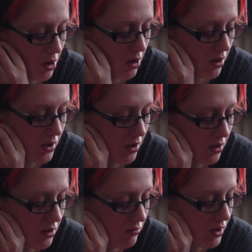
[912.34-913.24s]
I
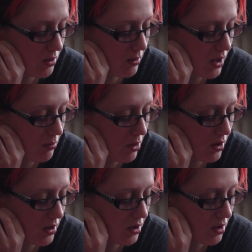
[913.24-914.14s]
only really wear
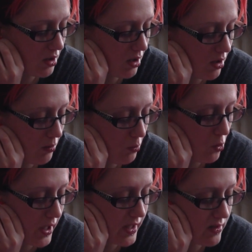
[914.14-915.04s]
my
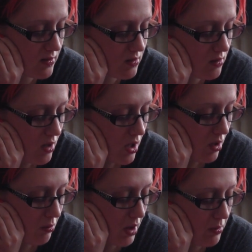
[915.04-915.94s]
weights
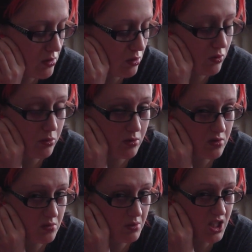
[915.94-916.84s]
maybe sort of
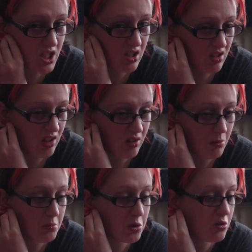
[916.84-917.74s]
once a week.
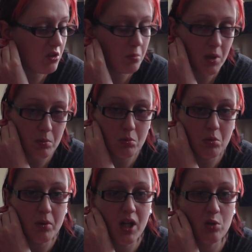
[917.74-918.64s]
I'm sure other people
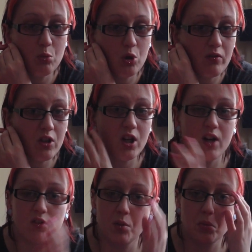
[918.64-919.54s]
will wear them more and not
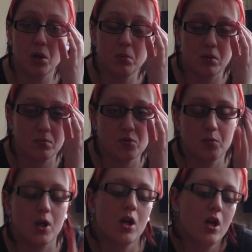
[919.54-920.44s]
have any problems,
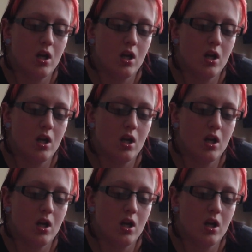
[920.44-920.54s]
but